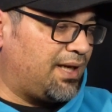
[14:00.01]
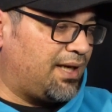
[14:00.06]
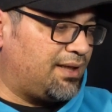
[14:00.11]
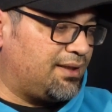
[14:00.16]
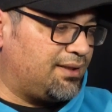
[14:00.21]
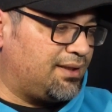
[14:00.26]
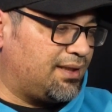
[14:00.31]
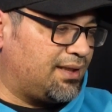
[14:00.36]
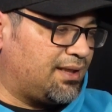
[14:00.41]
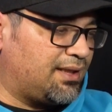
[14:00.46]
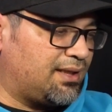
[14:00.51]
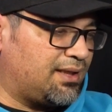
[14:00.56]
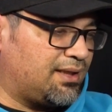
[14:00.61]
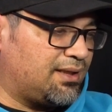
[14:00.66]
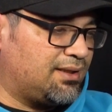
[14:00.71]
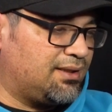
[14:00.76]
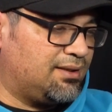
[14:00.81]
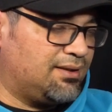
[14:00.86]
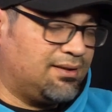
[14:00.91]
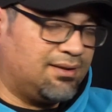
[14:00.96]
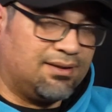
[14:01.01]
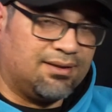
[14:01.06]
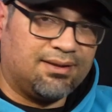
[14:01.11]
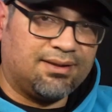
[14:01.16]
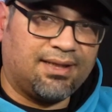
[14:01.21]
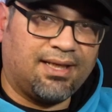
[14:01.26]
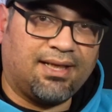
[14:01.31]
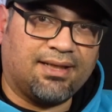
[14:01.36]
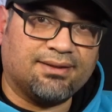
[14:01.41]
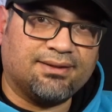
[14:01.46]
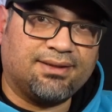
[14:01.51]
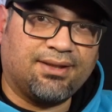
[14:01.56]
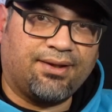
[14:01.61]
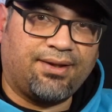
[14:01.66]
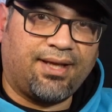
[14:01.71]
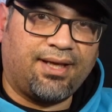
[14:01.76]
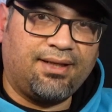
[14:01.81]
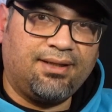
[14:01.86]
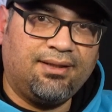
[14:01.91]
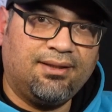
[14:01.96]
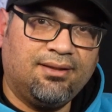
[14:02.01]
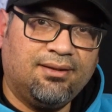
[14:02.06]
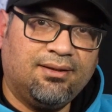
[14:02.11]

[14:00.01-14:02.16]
And yeah, until then,